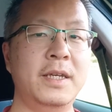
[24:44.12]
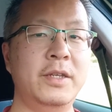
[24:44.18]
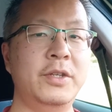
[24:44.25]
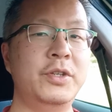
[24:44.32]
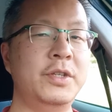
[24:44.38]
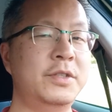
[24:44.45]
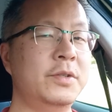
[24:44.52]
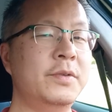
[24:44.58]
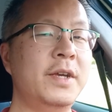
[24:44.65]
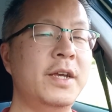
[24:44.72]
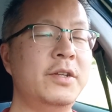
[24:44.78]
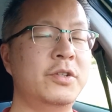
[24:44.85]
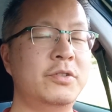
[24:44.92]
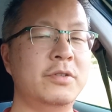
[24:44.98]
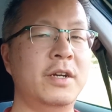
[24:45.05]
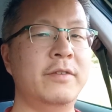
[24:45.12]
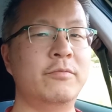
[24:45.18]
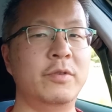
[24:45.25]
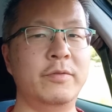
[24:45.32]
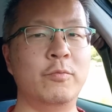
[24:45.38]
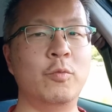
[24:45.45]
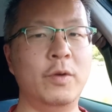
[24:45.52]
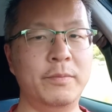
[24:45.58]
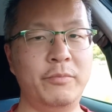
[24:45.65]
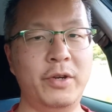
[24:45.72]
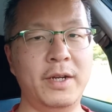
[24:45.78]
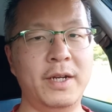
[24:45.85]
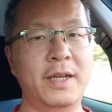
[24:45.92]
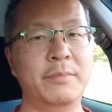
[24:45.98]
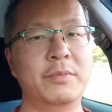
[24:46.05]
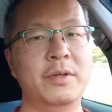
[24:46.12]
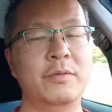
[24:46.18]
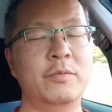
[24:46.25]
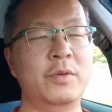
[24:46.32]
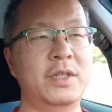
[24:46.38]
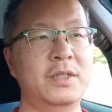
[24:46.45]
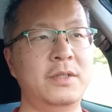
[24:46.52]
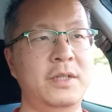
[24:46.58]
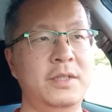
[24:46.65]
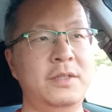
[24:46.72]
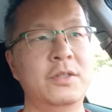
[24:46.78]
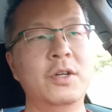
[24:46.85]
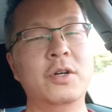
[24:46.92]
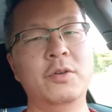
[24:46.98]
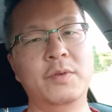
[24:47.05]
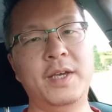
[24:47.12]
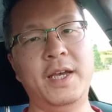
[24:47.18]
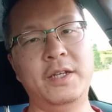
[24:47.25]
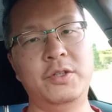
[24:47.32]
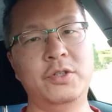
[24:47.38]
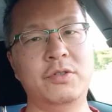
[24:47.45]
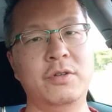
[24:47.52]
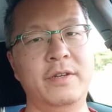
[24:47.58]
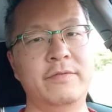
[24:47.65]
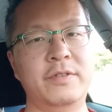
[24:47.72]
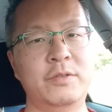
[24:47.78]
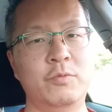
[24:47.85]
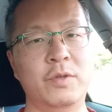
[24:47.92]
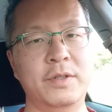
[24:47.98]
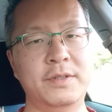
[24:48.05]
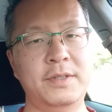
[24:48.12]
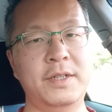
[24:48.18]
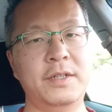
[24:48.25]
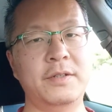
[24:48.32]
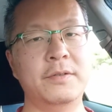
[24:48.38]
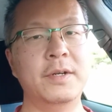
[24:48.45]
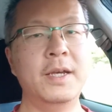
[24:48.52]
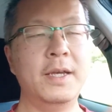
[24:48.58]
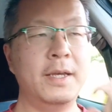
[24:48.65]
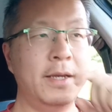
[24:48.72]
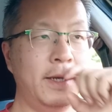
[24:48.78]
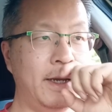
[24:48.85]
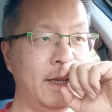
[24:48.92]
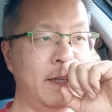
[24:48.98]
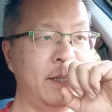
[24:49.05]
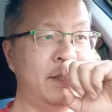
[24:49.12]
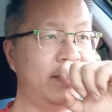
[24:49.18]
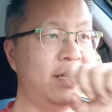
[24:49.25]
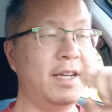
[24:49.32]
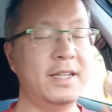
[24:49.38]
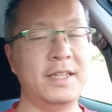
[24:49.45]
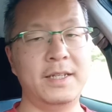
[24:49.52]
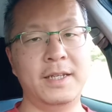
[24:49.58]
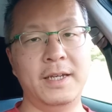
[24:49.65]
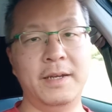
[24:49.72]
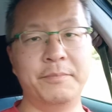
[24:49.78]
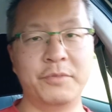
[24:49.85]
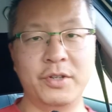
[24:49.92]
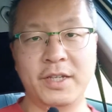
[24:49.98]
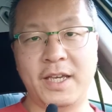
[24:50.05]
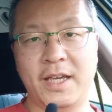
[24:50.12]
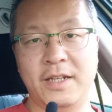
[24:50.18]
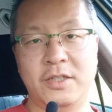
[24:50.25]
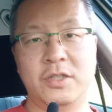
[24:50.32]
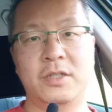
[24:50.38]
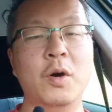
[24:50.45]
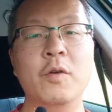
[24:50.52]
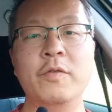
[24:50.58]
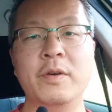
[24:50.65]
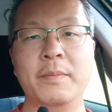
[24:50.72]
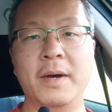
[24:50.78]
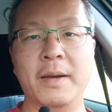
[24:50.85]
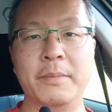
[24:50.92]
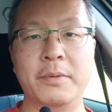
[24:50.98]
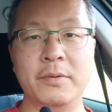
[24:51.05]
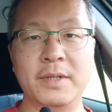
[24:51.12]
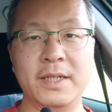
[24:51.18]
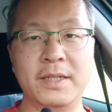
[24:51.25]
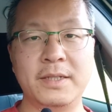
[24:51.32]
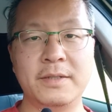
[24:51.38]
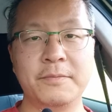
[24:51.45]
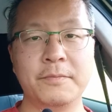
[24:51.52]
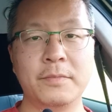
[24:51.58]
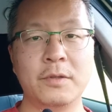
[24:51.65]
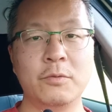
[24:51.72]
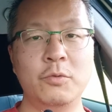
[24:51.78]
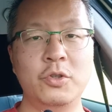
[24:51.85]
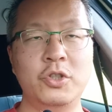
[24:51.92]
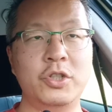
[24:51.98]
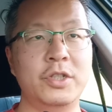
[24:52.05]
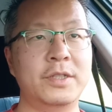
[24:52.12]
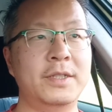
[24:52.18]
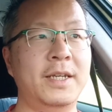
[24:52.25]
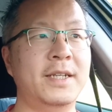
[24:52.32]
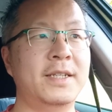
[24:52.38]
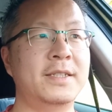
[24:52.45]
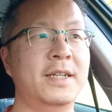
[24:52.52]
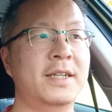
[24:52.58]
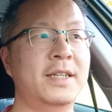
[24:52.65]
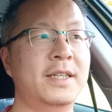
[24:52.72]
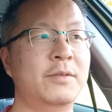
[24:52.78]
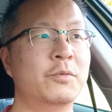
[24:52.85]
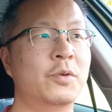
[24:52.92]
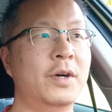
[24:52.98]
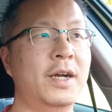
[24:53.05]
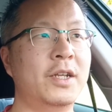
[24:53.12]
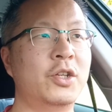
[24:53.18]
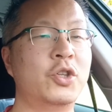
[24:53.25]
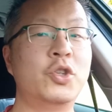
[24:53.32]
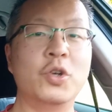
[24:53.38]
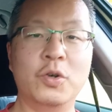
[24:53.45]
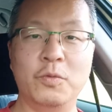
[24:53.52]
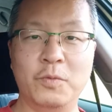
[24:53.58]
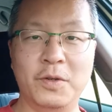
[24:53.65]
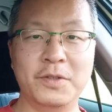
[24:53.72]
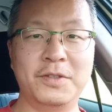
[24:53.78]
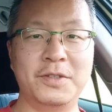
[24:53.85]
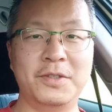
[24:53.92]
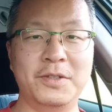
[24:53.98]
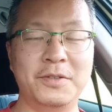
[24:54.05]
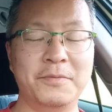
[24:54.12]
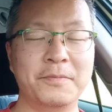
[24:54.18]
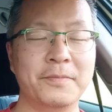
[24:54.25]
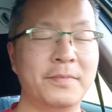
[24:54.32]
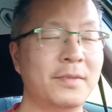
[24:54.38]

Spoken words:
It's okay to drive with one brake light, but it's not okay to drive with one signal. And it's likely that I'm going to get pulled over by police, which is exactly what I don't want to do.